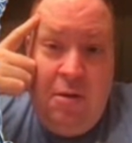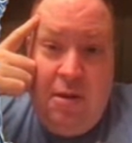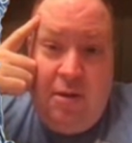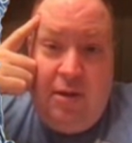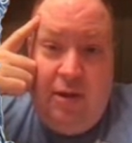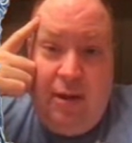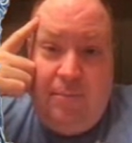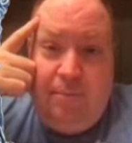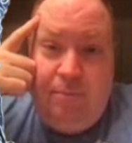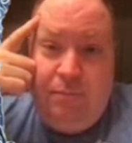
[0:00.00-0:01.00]
Now
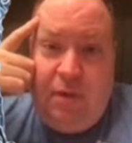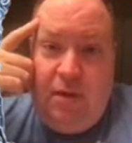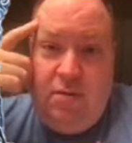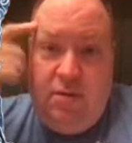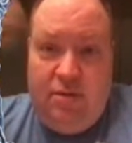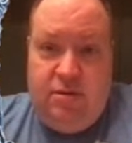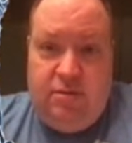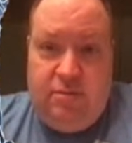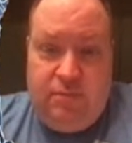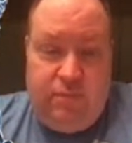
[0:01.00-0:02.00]
again, this
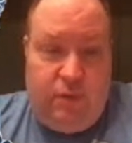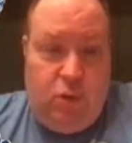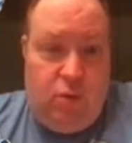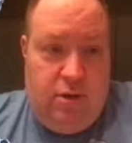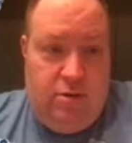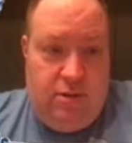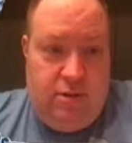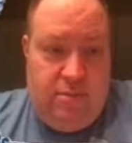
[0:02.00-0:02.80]
is going to